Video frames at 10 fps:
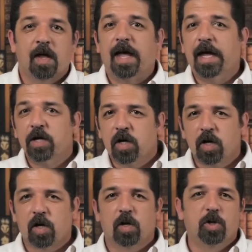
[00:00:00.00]
In
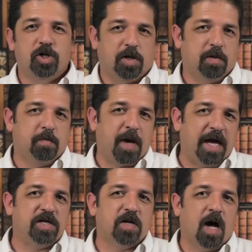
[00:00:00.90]
conclusion,
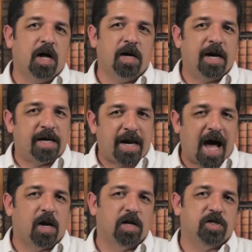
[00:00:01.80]
based on an
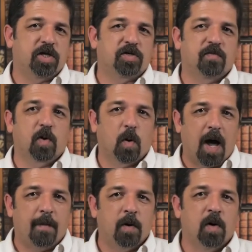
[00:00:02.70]
analysis of the
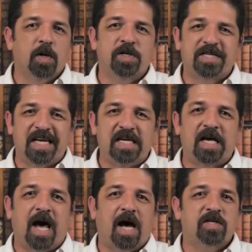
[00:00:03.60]
grammar,
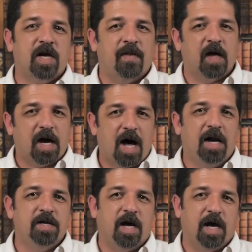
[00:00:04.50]
syntax, and the
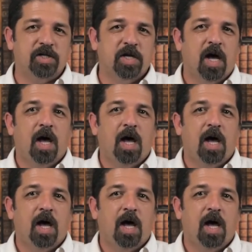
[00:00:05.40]
context,